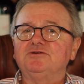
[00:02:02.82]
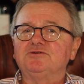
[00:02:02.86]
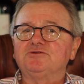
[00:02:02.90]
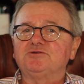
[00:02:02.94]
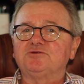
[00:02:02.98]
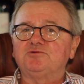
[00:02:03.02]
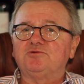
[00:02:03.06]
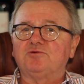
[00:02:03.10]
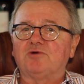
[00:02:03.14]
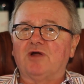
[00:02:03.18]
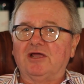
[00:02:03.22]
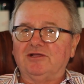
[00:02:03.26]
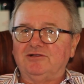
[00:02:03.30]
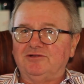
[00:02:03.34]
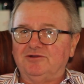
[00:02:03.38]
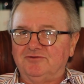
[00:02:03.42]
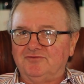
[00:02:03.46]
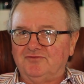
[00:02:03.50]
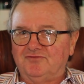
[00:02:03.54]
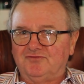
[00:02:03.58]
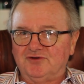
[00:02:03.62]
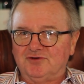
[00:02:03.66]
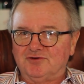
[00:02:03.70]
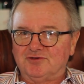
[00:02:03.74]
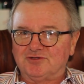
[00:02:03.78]

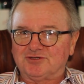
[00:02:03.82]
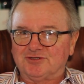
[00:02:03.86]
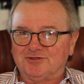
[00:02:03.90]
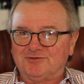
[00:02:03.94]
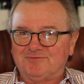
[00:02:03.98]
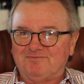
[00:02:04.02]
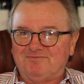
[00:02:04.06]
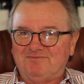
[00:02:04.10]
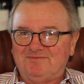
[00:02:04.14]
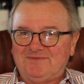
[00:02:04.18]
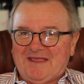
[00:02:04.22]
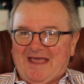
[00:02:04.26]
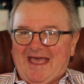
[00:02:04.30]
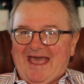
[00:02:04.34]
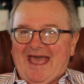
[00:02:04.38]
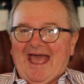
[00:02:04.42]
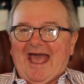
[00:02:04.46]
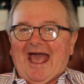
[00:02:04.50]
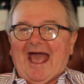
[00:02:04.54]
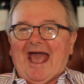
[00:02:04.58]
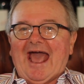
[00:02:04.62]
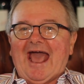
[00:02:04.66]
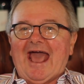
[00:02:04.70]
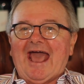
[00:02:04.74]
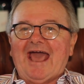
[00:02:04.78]
Australian version.
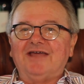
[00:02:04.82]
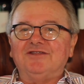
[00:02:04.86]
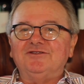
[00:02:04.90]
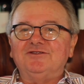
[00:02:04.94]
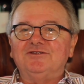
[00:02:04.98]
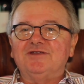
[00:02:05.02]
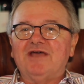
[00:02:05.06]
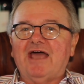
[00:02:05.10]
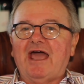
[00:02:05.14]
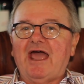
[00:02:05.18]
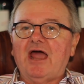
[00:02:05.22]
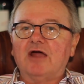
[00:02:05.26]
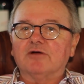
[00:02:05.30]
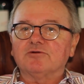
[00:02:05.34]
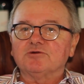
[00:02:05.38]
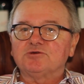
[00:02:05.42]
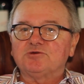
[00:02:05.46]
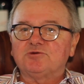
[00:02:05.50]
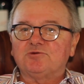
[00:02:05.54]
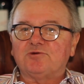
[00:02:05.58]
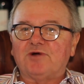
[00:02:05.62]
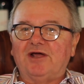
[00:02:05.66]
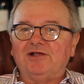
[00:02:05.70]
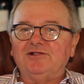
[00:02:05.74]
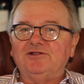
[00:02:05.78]
And our
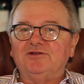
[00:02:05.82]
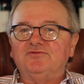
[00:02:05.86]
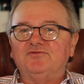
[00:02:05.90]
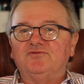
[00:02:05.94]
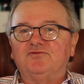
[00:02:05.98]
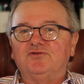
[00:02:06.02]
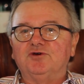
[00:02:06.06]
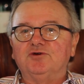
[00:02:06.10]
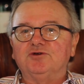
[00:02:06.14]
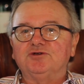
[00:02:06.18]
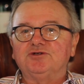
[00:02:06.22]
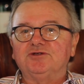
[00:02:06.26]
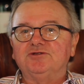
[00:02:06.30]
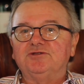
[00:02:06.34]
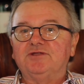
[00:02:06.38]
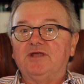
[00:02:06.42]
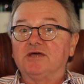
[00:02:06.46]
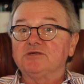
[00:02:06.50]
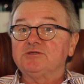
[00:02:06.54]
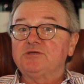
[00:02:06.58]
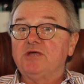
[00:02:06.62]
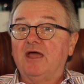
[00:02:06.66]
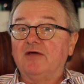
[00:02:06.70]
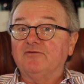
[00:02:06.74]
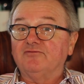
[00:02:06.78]
Australian version
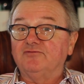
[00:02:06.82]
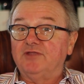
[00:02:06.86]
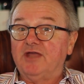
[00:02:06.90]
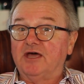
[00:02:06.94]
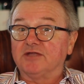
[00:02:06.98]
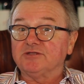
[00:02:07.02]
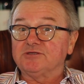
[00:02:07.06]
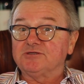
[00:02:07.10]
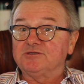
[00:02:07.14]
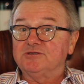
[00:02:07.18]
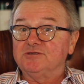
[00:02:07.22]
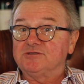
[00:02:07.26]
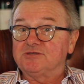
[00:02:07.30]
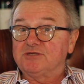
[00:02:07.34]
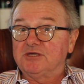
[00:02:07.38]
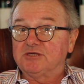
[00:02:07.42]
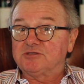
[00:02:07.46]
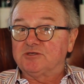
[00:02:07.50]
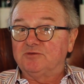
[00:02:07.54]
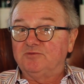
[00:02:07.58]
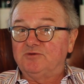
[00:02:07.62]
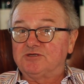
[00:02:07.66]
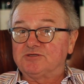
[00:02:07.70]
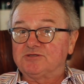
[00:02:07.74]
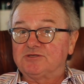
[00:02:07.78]
does have nuts and
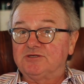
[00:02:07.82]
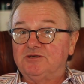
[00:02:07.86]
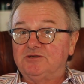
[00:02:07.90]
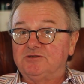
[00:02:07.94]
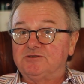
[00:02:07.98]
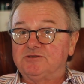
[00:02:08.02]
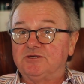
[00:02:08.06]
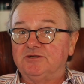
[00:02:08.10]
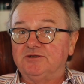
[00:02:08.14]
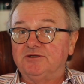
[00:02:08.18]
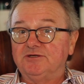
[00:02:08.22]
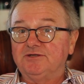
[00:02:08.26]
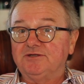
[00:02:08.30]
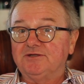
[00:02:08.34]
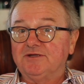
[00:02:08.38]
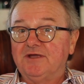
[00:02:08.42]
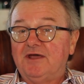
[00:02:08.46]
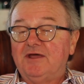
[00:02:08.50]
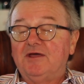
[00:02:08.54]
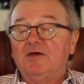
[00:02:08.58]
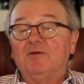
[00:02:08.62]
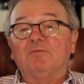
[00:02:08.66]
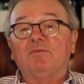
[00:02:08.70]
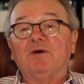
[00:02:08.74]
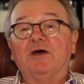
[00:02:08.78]
sesame seeds in it,
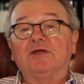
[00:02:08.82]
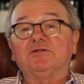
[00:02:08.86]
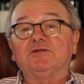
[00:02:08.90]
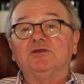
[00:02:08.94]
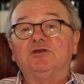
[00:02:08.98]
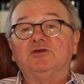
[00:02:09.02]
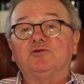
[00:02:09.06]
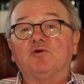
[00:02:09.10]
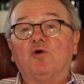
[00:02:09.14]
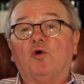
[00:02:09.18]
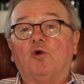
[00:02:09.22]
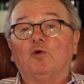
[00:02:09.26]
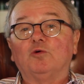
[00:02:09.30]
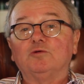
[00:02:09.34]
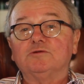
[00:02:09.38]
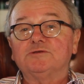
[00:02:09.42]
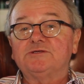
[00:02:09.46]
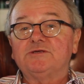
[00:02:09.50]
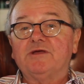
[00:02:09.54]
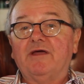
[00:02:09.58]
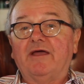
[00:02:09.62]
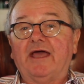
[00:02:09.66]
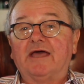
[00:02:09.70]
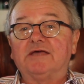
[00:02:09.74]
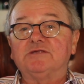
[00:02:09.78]
but it
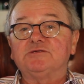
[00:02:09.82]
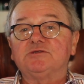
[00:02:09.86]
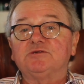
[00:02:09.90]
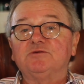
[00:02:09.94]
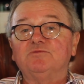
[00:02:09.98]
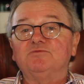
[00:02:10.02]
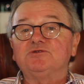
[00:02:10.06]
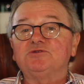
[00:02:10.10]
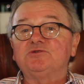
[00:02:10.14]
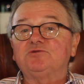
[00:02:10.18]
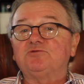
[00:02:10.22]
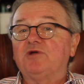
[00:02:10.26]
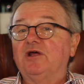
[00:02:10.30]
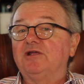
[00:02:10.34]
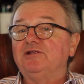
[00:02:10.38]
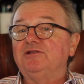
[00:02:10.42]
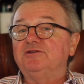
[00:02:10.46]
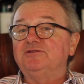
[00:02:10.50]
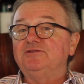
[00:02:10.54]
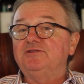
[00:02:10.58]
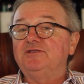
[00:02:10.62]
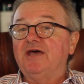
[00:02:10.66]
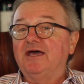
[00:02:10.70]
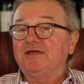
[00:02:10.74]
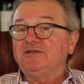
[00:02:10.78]
also has some
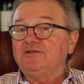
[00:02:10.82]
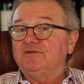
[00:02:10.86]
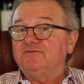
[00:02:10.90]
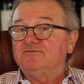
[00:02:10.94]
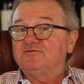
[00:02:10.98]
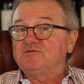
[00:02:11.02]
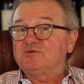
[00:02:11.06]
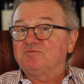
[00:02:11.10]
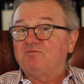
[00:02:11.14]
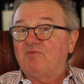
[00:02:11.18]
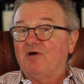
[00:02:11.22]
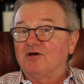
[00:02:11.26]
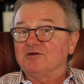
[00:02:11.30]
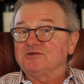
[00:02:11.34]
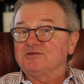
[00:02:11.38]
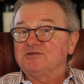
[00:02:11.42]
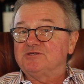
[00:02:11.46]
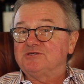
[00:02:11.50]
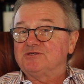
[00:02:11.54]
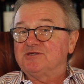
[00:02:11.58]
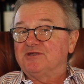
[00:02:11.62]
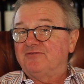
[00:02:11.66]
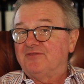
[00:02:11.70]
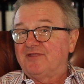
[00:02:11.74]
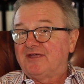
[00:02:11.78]
Australian native
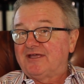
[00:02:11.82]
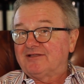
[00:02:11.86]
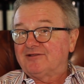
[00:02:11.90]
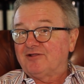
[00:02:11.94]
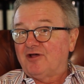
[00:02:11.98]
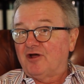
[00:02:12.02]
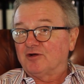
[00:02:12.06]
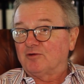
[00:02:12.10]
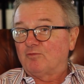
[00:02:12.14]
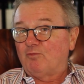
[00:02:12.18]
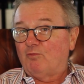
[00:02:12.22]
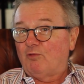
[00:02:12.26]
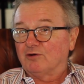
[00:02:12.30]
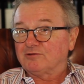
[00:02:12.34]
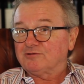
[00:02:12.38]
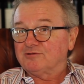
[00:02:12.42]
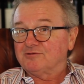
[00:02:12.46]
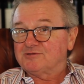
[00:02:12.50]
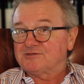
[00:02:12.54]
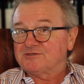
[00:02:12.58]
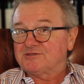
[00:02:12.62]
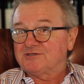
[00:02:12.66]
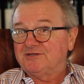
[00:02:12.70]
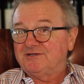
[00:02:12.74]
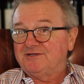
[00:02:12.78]
spices in there like wattle
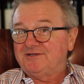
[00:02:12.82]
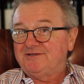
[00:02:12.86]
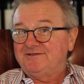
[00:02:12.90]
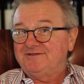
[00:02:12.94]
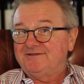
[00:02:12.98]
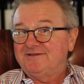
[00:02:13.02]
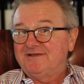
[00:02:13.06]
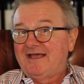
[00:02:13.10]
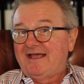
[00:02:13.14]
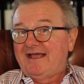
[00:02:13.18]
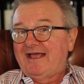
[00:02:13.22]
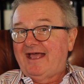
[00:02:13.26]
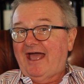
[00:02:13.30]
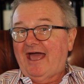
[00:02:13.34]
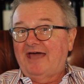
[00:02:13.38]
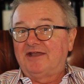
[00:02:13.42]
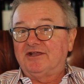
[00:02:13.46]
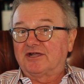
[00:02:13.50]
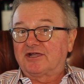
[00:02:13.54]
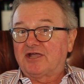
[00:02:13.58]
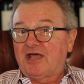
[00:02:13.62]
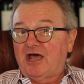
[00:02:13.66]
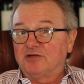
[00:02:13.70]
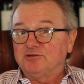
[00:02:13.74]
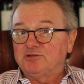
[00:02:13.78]
seed and
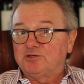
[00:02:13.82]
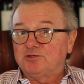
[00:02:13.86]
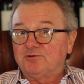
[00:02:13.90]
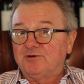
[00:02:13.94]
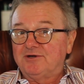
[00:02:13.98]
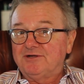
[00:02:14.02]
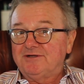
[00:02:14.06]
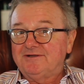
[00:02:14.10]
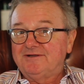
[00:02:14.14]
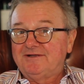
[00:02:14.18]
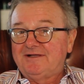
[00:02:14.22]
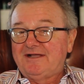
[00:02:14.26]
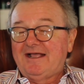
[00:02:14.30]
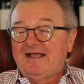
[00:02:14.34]
a kudjera.